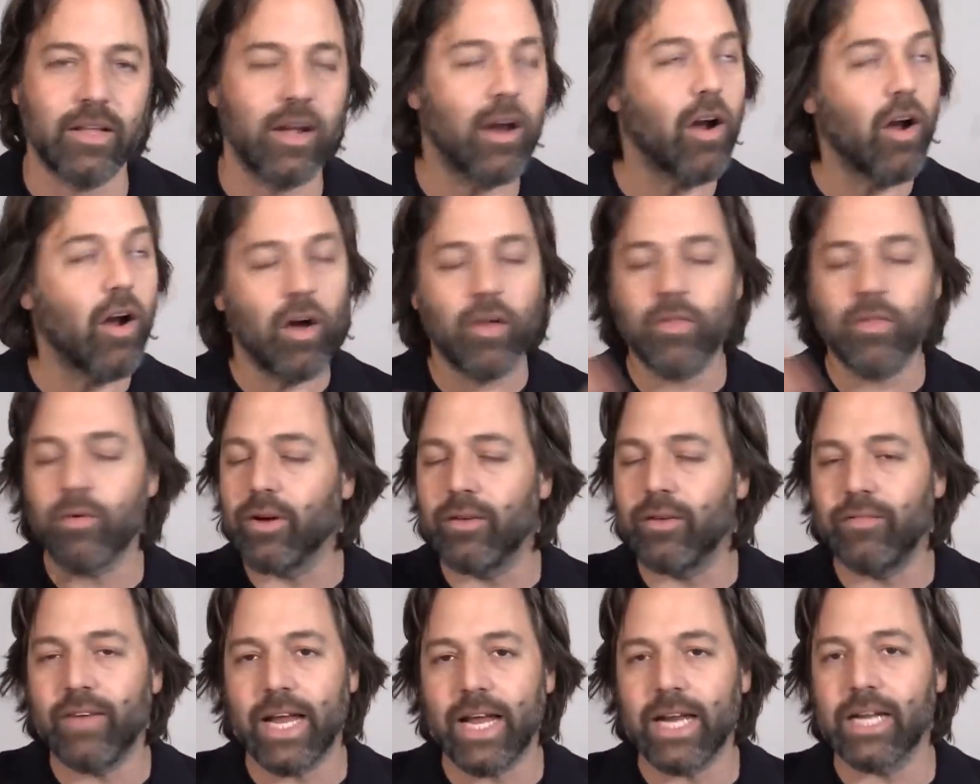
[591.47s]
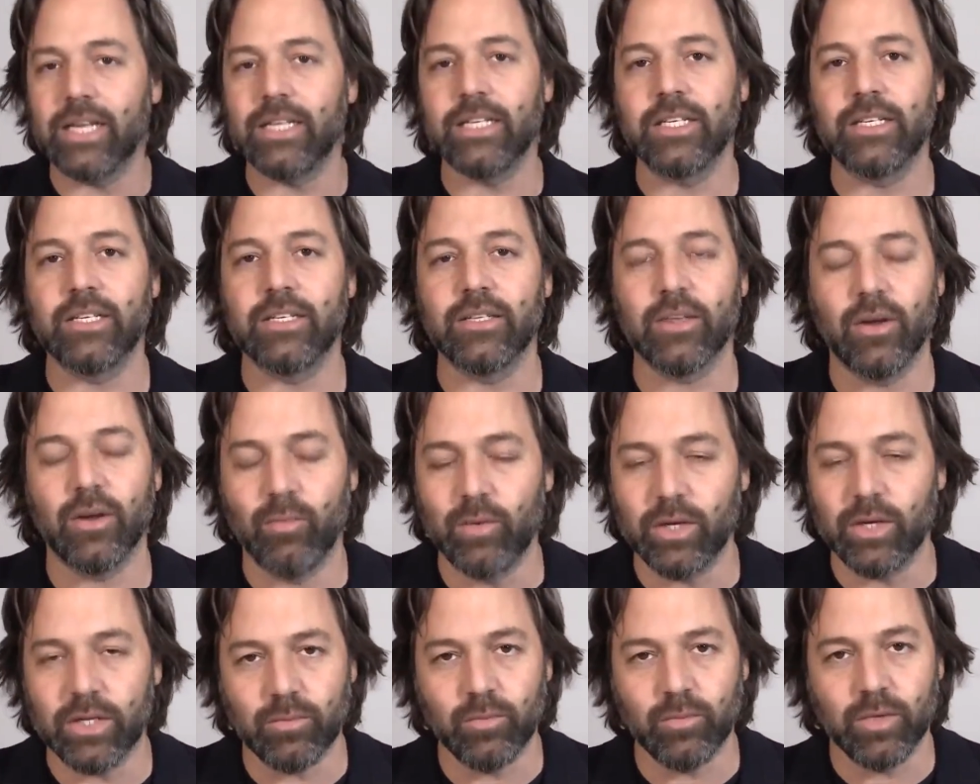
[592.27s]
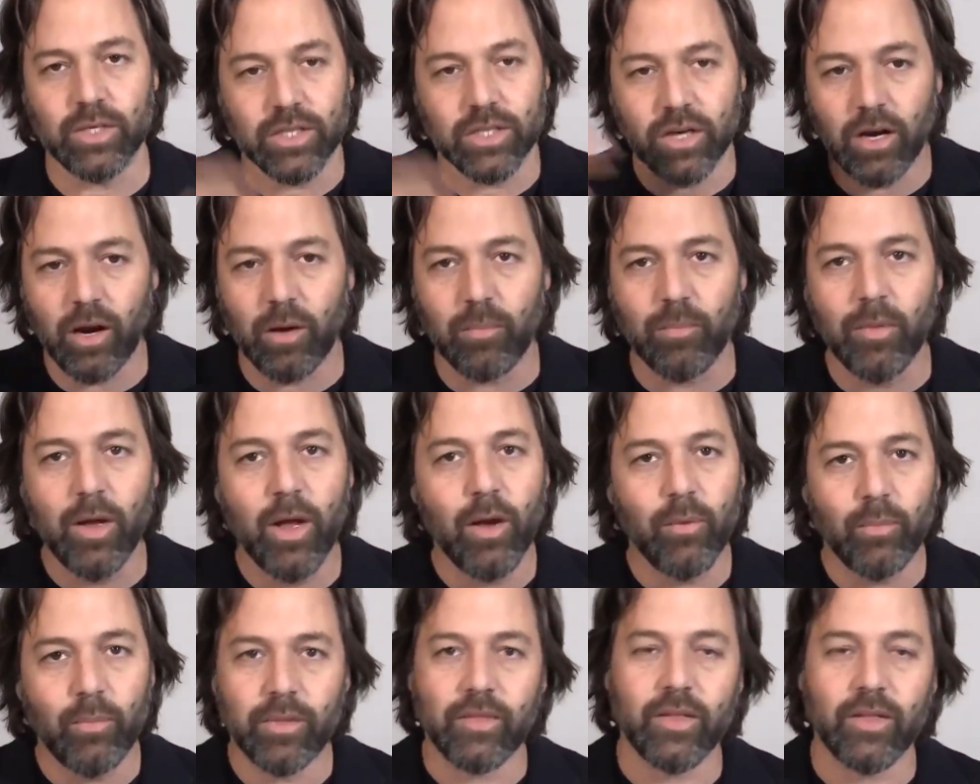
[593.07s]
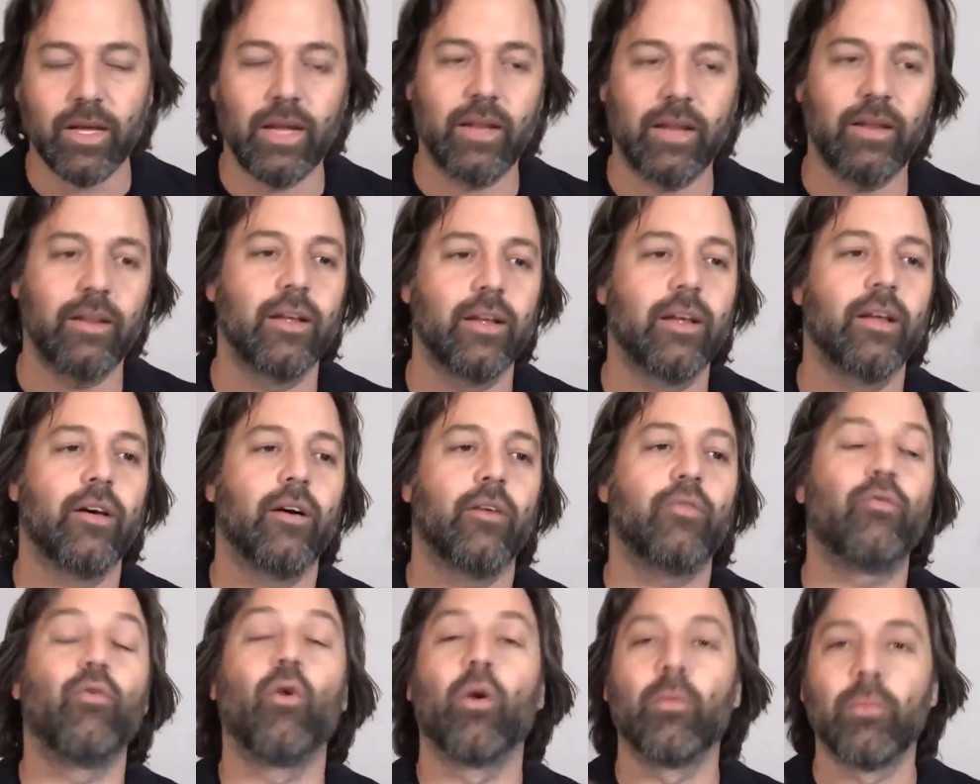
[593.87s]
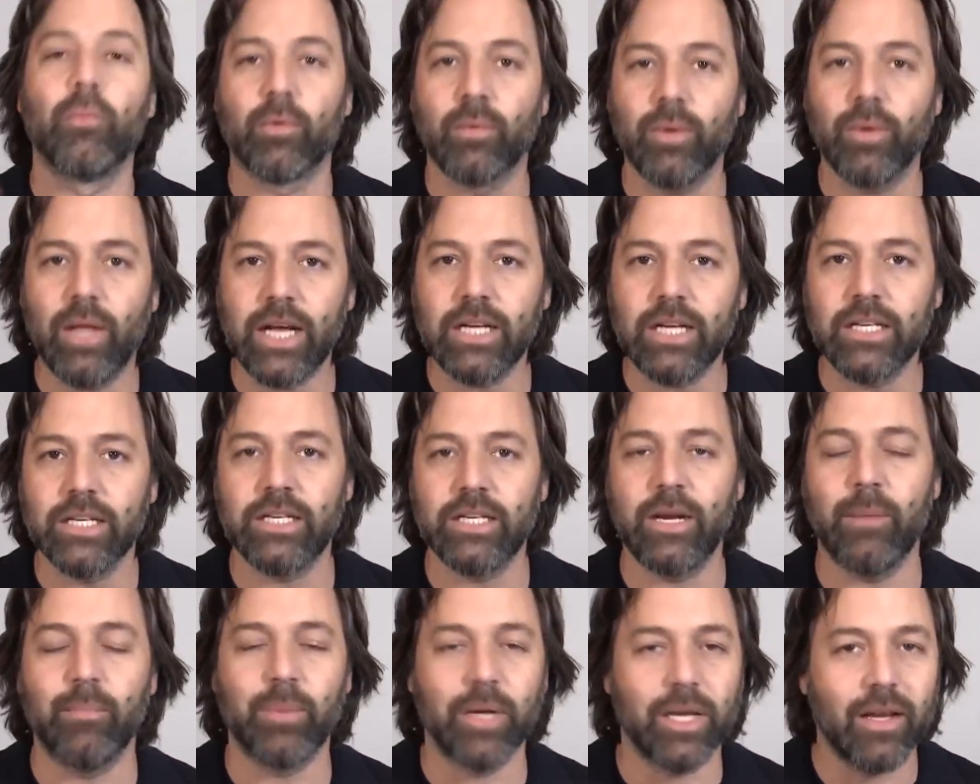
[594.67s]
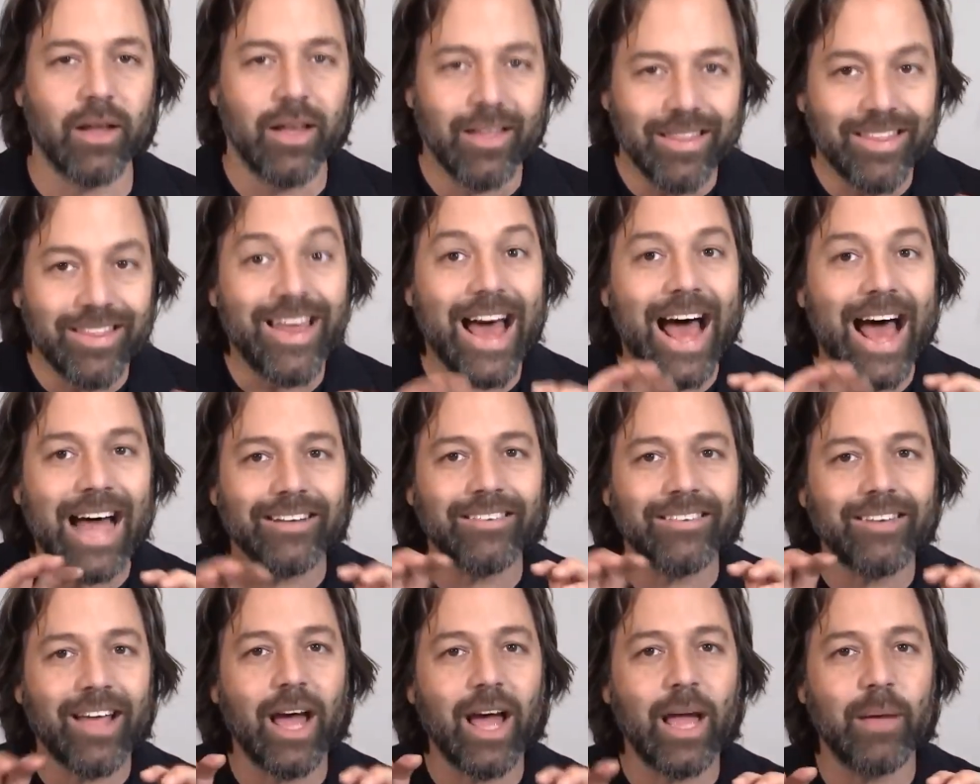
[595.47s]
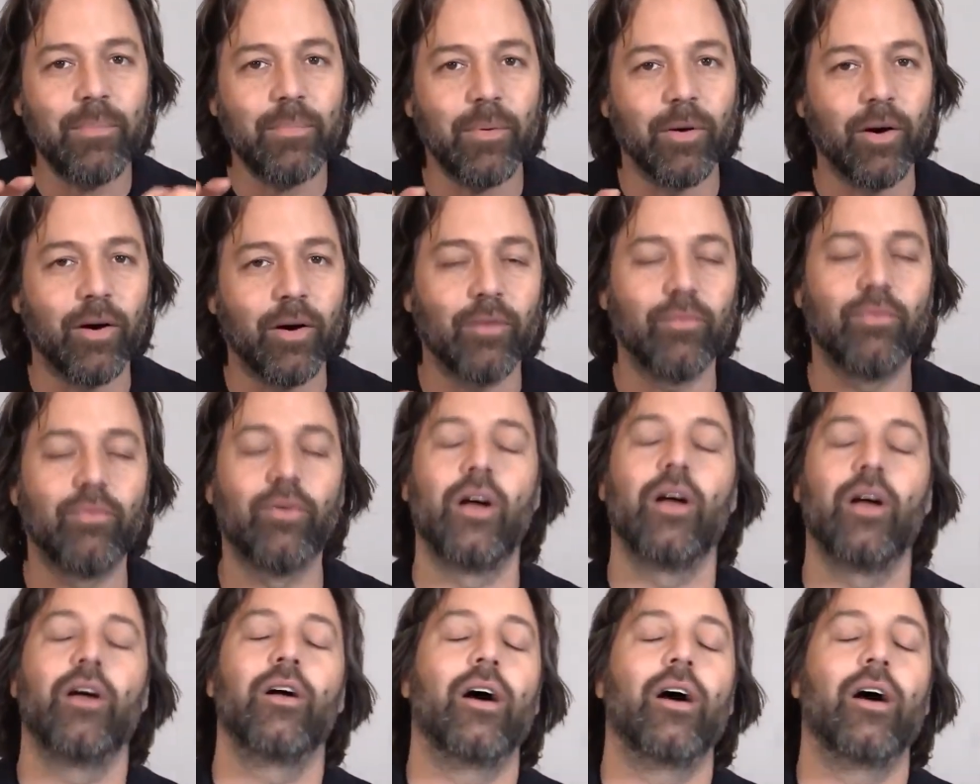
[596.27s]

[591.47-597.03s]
There are other advantages which come with a formal relationship, but that type of